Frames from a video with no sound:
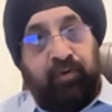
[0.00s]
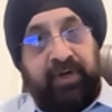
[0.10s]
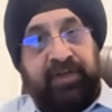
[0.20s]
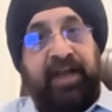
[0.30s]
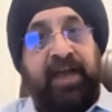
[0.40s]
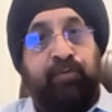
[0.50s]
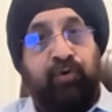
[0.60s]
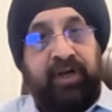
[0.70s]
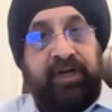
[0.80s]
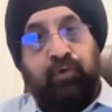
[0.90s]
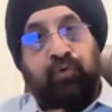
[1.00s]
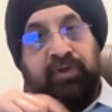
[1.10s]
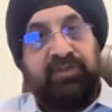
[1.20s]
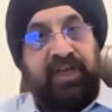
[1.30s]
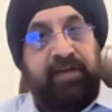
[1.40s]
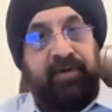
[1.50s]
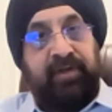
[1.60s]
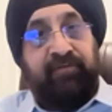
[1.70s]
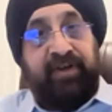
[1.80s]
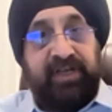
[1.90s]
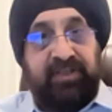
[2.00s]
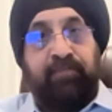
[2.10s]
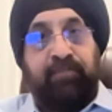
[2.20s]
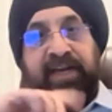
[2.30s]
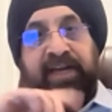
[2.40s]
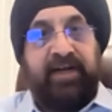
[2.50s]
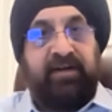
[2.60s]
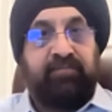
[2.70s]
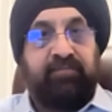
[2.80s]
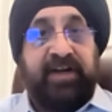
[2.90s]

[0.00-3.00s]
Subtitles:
entire book into Guru Granth Sahib when he is compiling it.